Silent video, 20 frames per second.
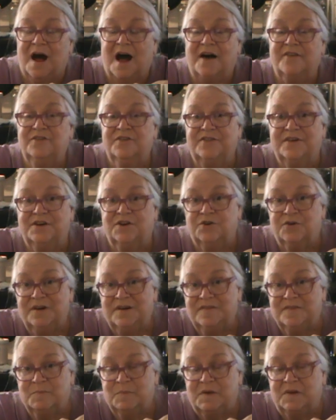other than
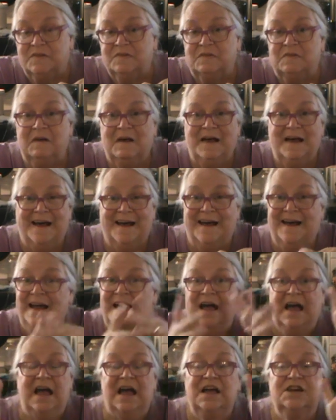Christmas,
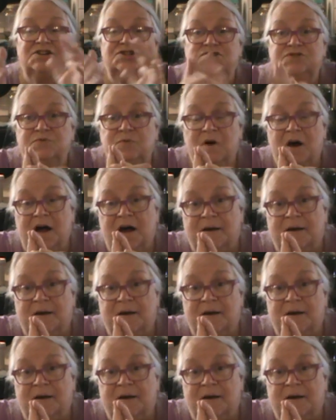into,